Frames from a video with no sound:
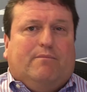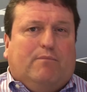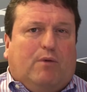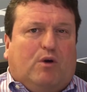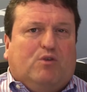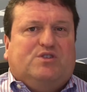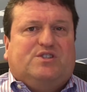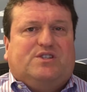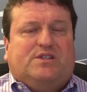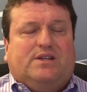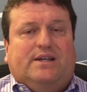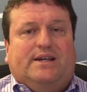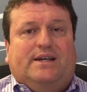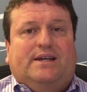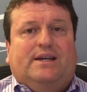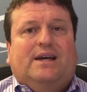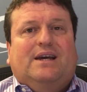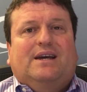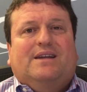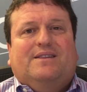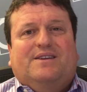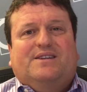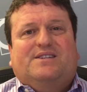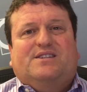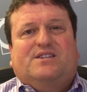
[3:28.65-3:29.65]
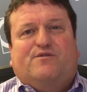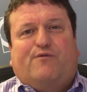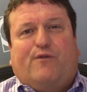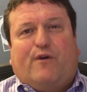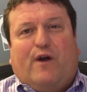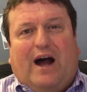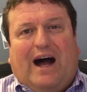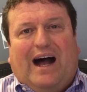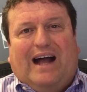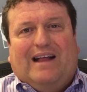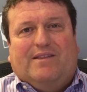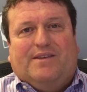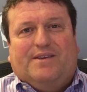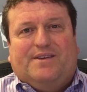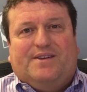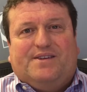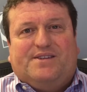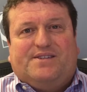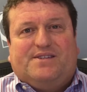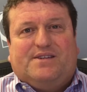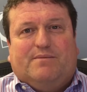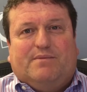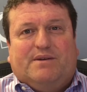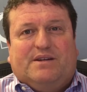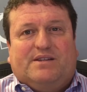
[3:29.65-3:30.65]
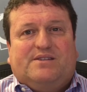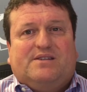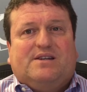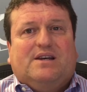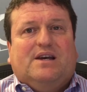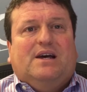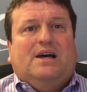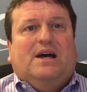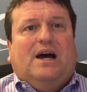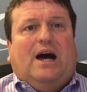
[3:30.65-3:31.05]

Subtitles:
Mostly, this is for island exhibits.